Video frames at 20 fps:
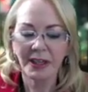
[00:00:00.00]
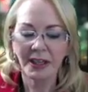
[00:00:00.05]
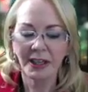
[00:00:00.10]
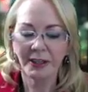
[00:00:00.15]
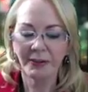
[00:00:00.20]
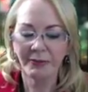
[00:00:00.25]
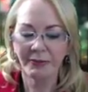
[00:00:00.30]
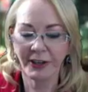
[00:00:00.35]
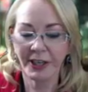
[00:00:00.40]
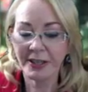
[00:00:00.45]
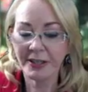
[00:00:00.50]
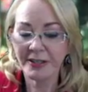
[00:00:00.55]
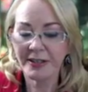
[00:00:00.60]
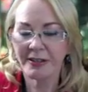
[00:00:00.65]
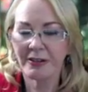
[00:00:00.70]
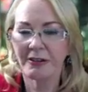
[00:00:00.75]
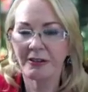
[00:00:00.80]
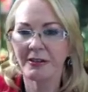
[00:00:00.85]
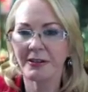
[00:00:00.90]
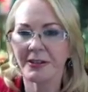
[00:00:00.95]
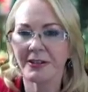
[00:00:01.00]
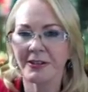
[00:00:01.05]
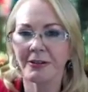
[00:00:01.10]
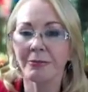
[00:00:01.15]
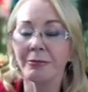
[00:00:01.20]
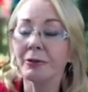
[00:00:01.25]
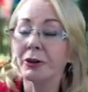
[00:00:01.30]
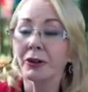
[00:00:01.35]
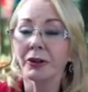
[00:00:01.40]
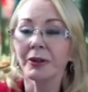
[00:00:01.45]
And Venus, of course,
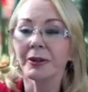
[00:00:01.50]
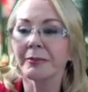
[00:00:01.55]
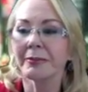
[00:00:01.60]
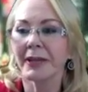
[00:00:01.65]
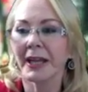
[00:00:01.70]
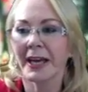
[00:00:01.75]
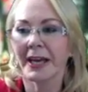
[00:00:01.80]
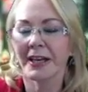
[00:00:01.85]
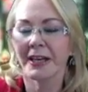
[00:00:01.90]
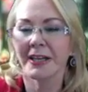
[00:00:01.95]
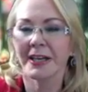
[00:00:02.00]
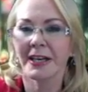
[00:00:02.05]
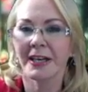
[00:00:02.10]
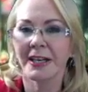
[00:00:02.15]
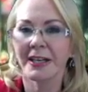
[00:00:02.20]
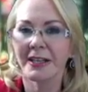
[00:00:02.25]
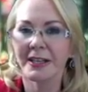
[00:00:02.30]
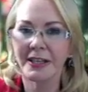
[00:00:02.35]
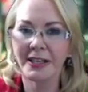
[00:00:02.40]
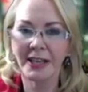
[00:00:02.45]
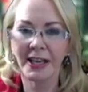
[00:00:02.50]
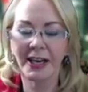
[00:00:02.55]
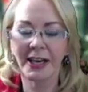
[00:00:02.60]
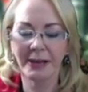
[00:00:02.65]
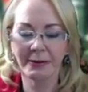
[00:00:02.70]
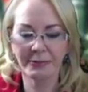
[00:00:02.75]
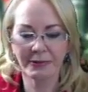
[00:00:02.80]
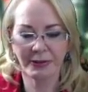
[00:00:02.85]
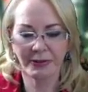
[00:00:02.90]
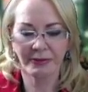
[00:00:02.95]
your ruling planet, anything that
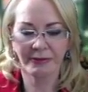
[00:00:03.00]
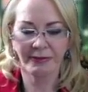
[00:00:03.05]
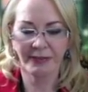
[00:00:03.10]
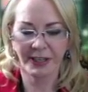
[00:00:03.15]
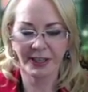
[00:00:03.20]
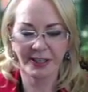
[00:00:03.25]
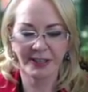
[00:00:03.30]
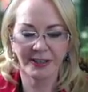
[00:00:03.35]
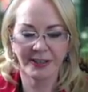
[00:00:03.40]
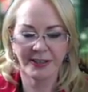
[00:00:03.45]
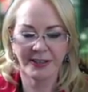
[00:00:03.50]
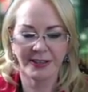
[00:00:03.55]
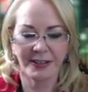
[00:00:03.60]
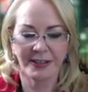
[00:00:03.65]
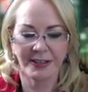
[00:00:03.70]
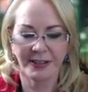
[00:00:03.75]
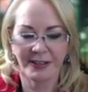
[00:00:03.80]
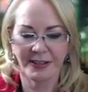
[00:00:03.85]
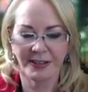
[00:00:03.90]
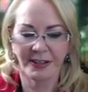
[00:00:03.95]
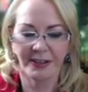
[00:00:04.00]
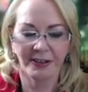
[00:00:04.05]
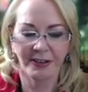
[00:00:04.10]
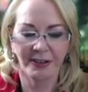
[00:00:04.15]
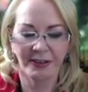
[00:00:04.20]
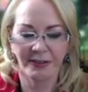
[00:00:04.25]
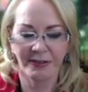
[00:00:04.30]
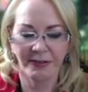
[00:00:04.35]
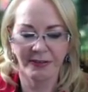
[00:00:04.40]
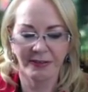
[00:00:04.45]
happens with Venus is,
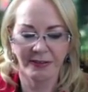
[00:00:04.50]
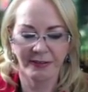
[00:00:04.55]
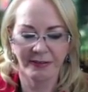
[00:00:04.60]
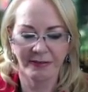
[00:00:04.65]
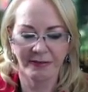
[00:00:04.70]
you know,